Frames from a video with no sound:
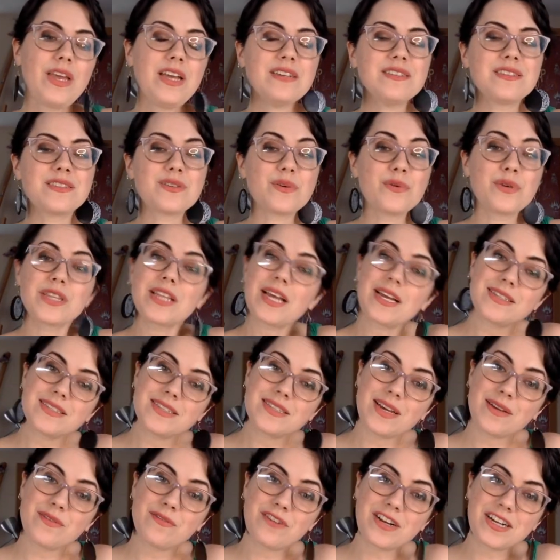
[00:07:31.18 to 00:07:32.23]
So with that
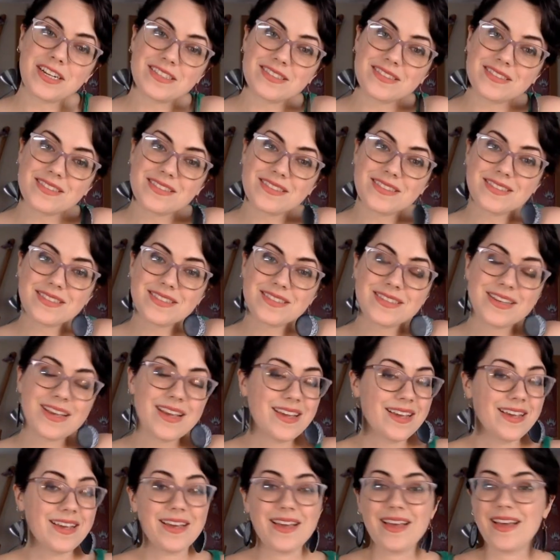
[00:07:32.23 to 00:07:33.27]
said, friends,
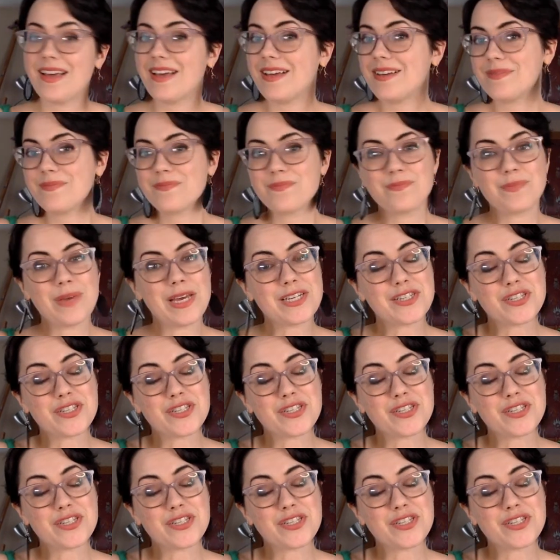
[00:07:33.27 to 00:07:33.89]
make